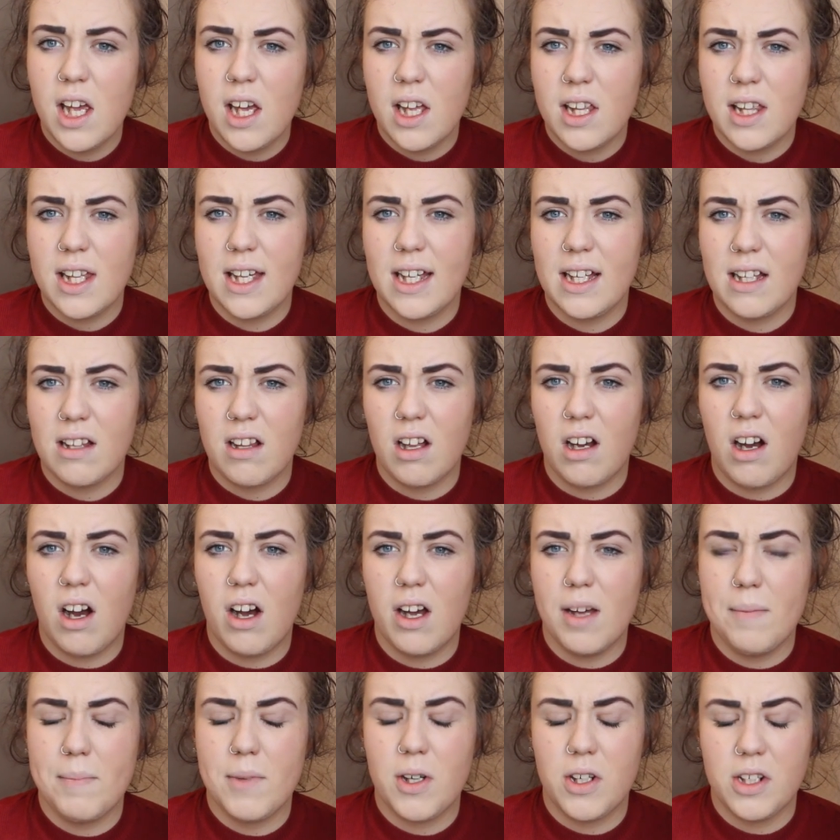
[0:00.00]
think that
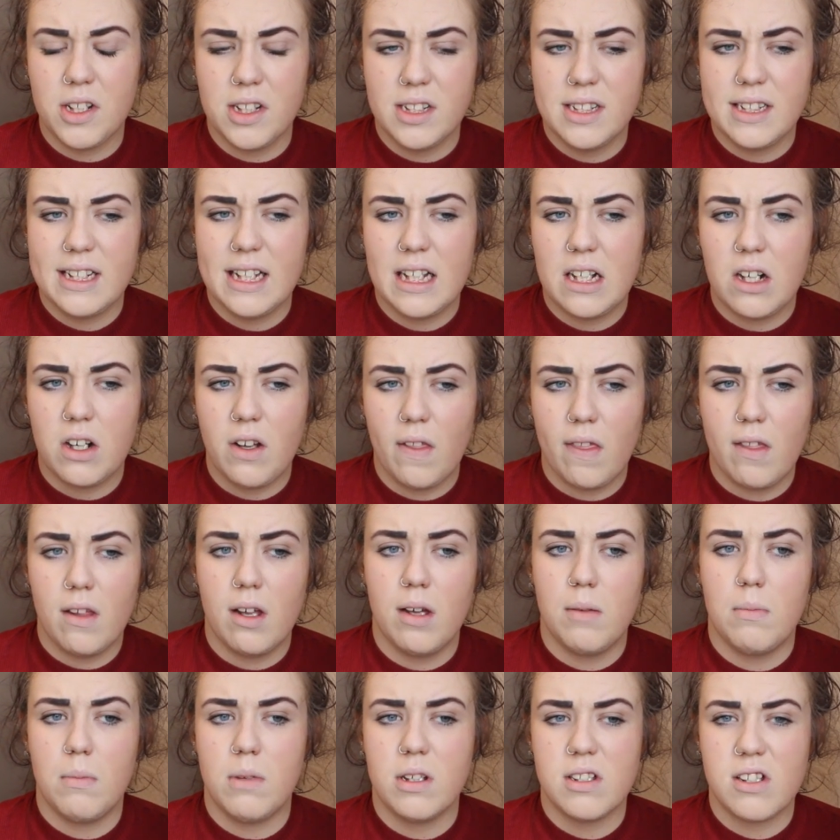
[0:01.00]
I'm going to stick on
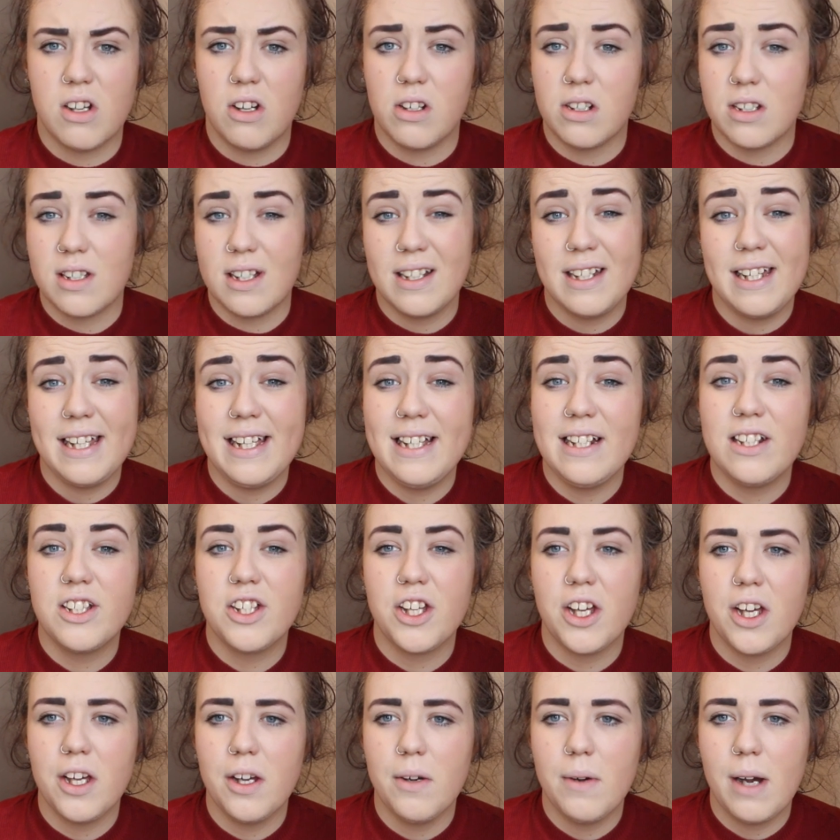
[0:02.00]
them as long as I need
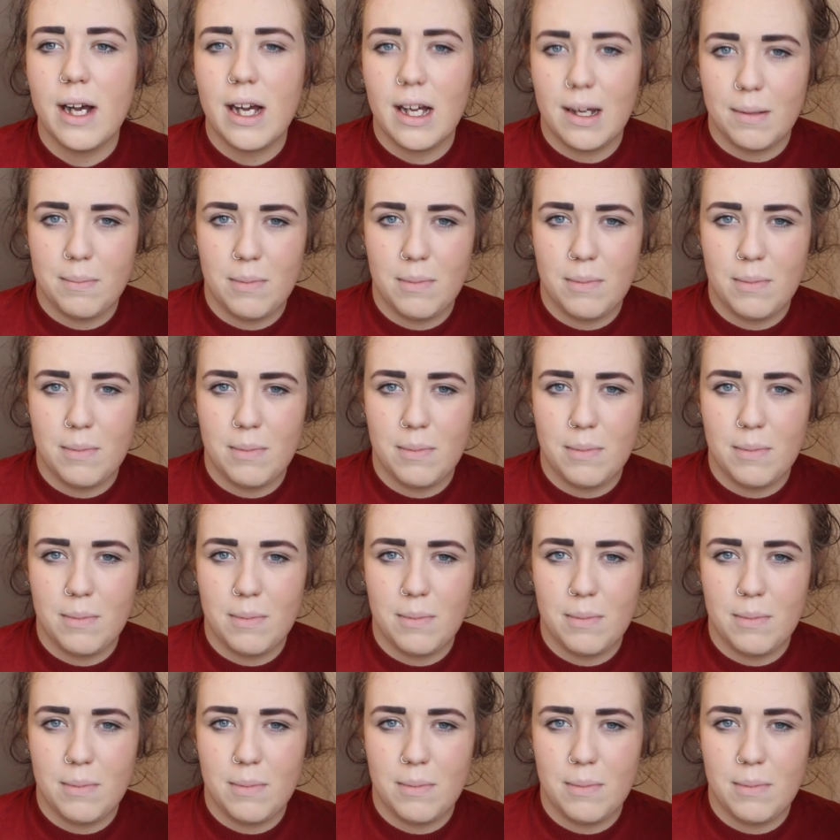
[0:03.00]
to.